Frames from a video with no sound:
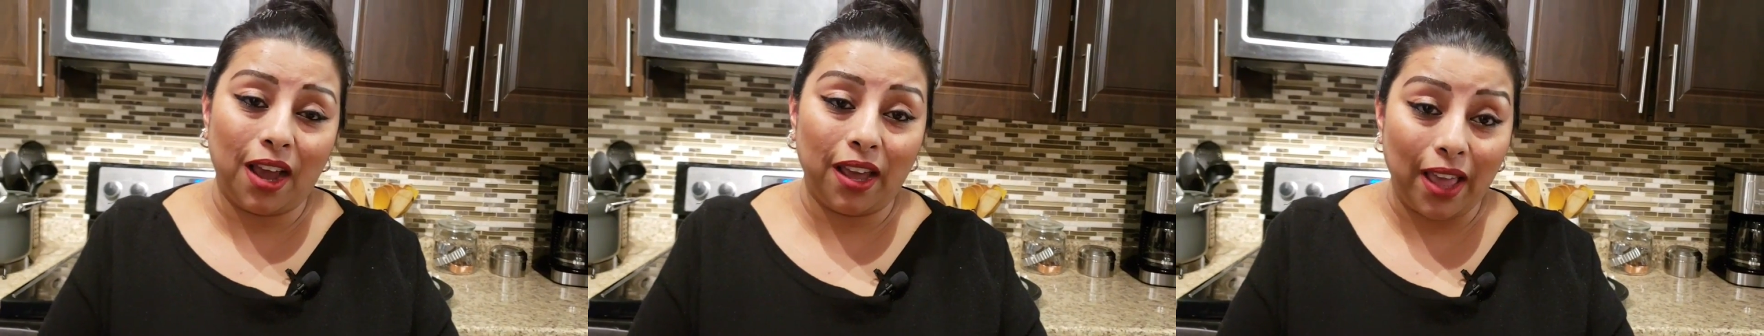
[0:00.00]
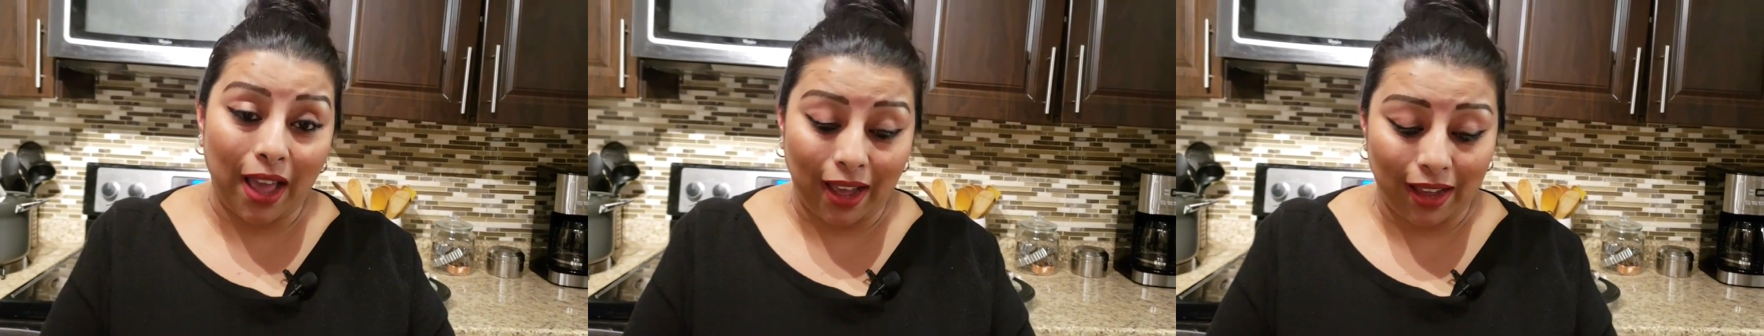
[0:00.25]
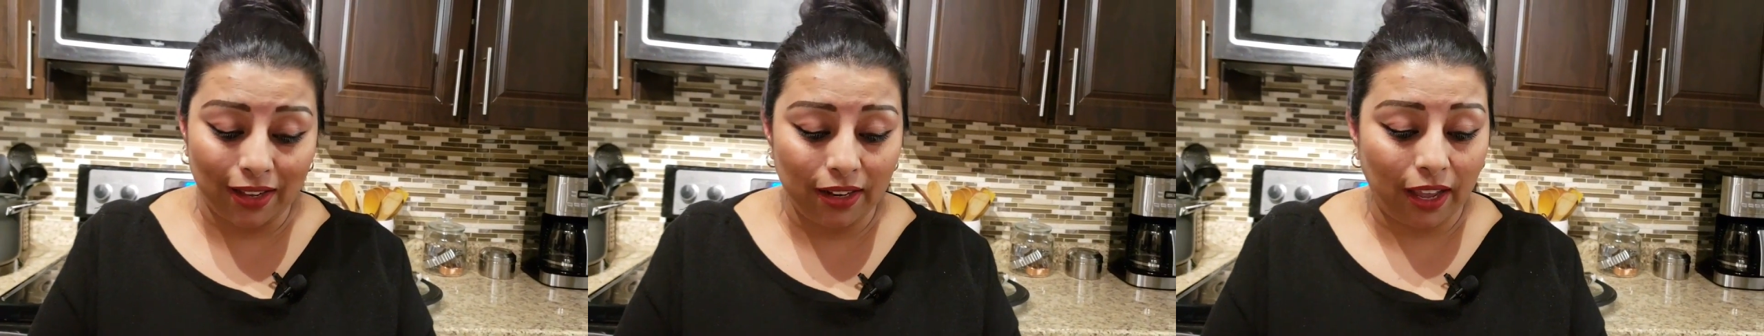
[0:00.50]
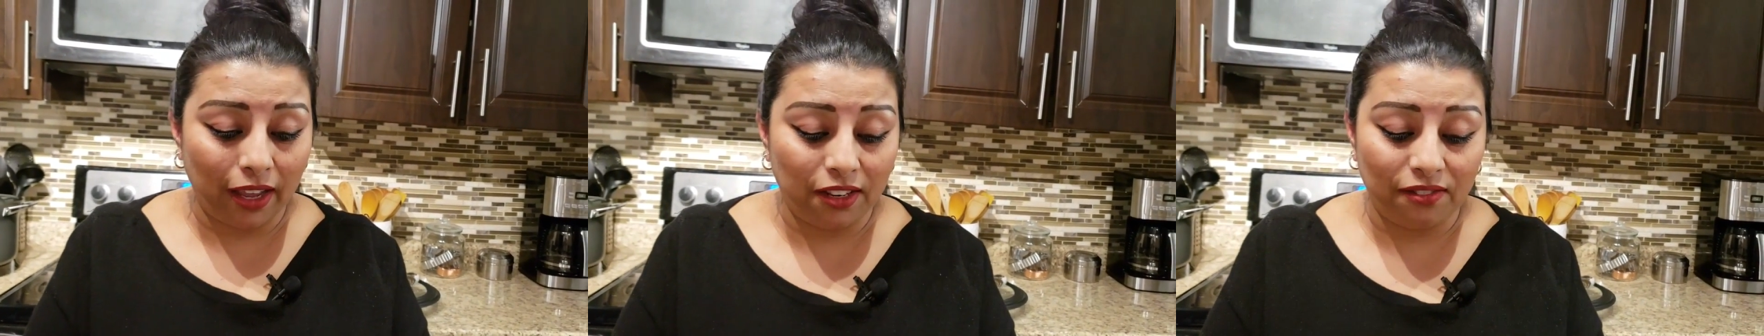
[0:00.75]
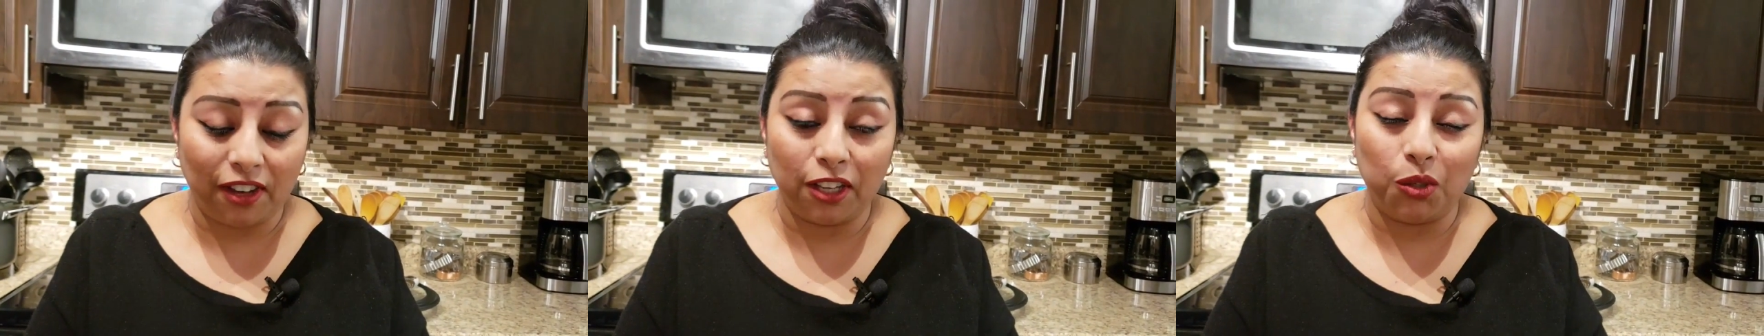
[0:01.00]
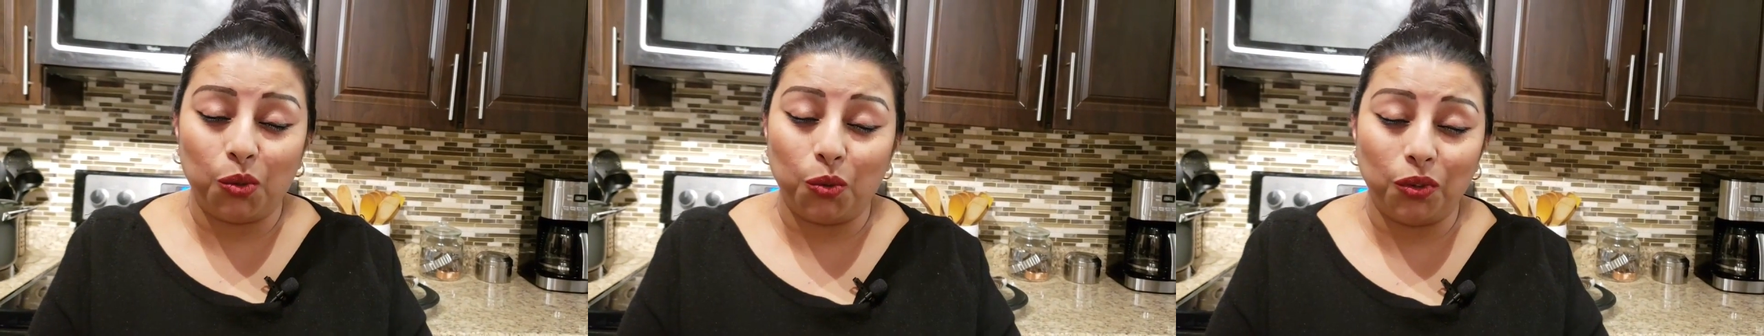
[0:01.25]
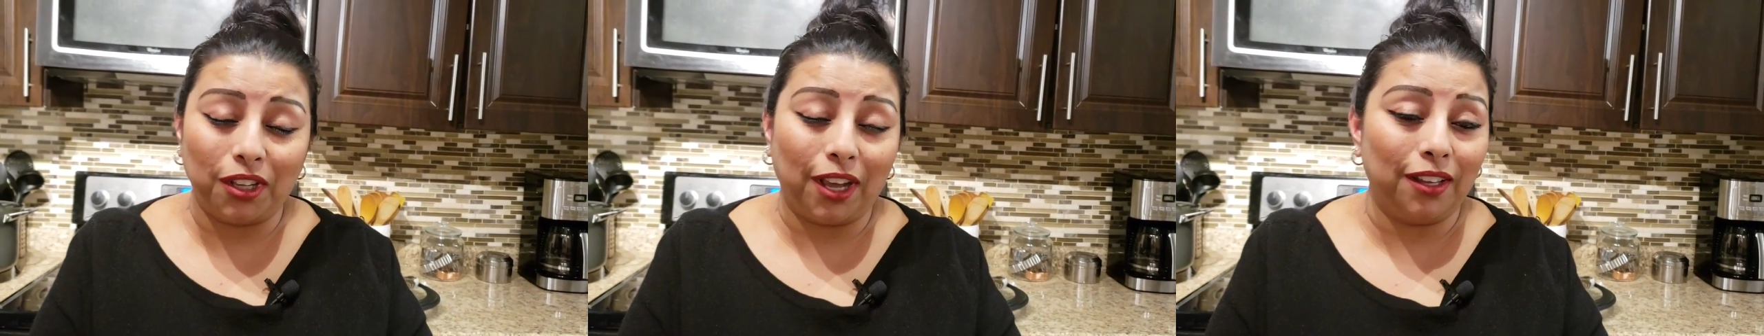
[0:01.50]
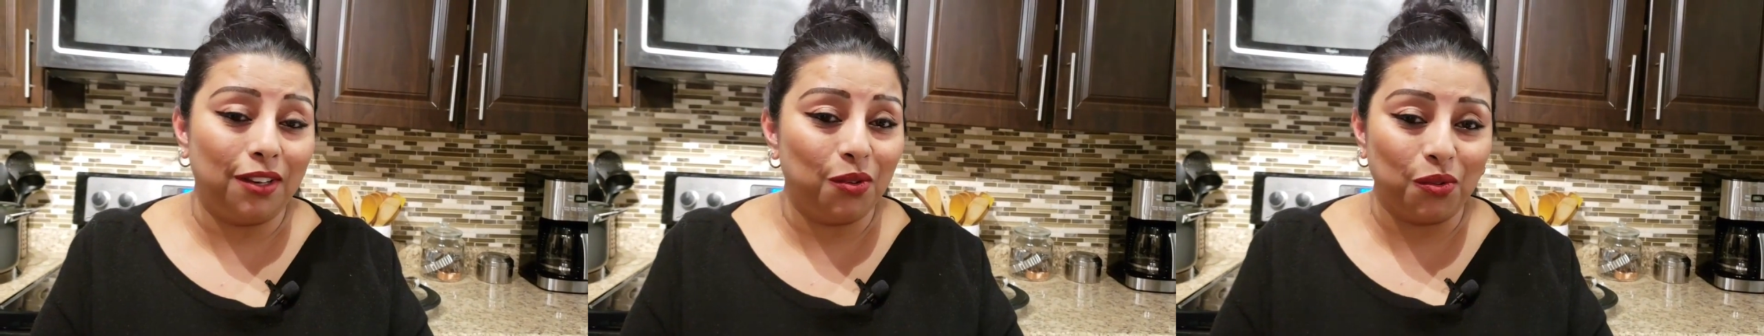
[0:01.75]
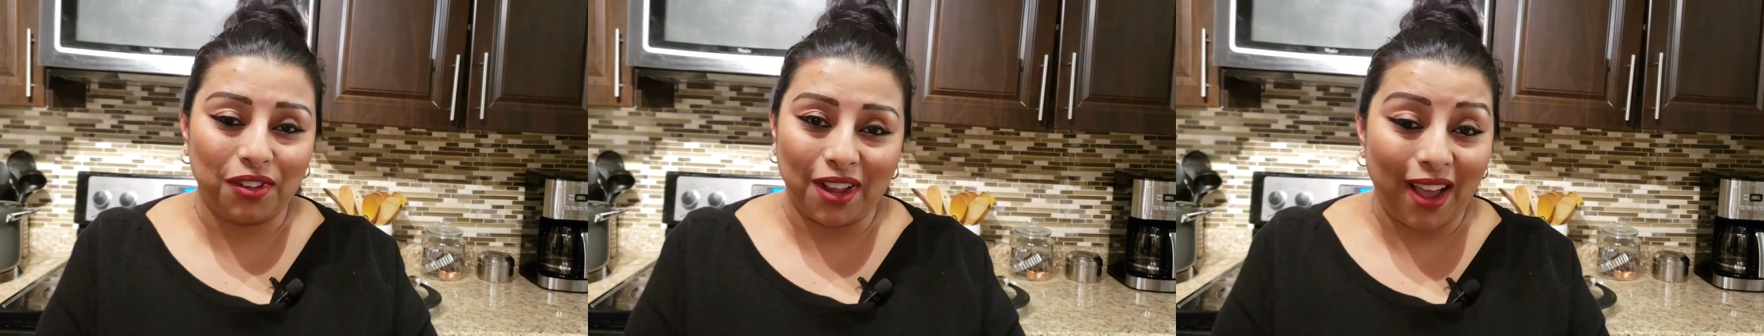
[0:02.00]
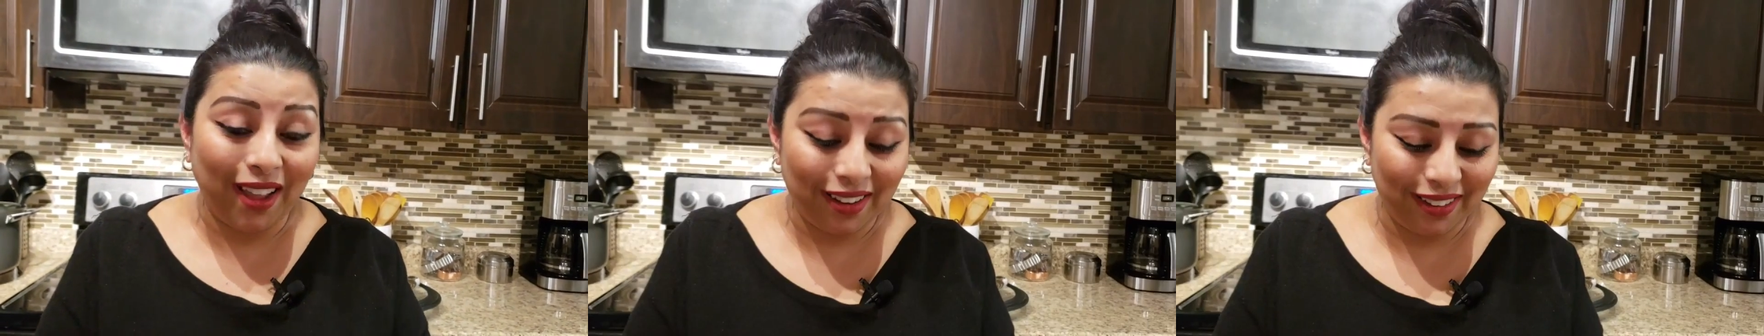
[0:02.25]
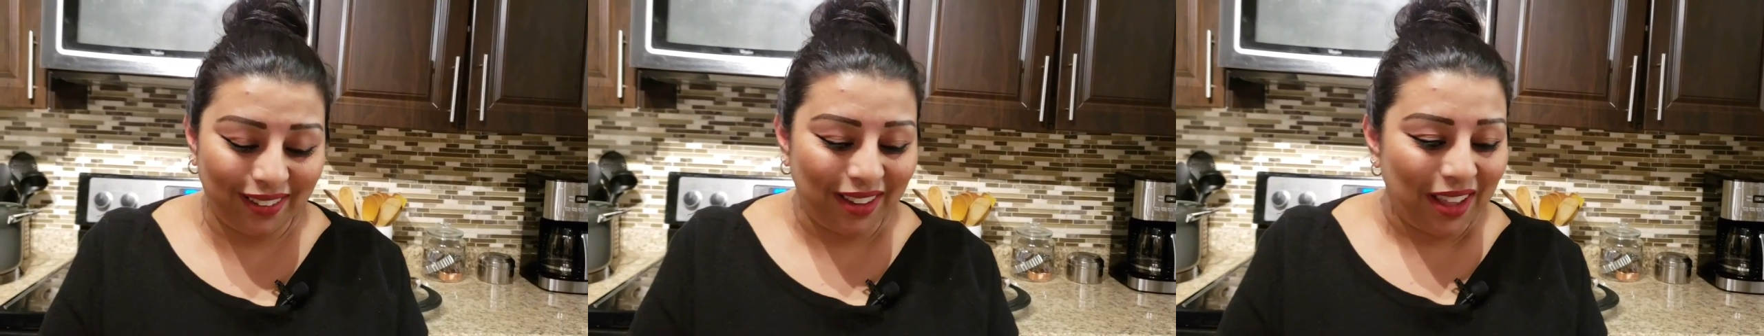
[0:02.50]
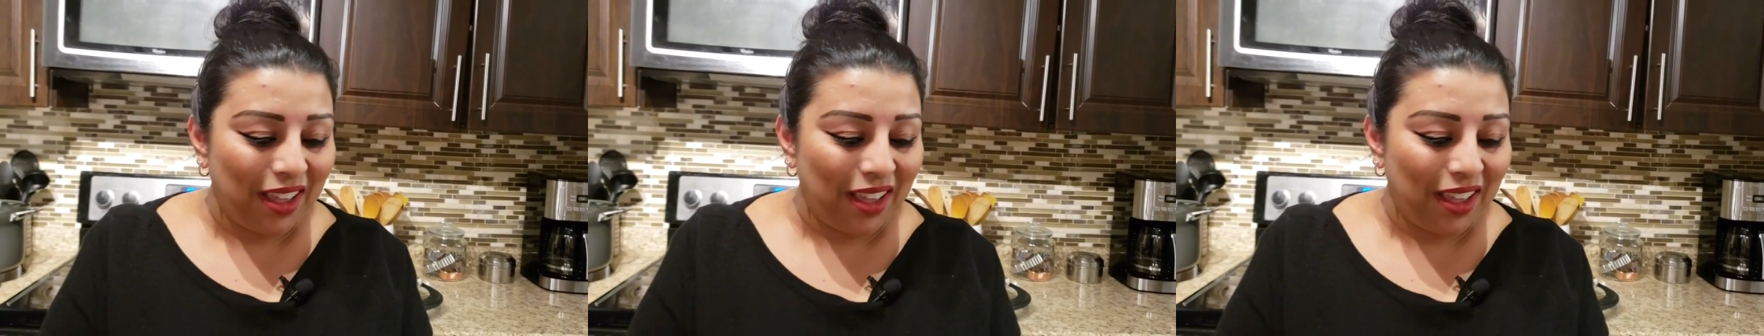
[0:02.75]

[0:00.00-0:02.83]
I add, and if I don't, I don't add it.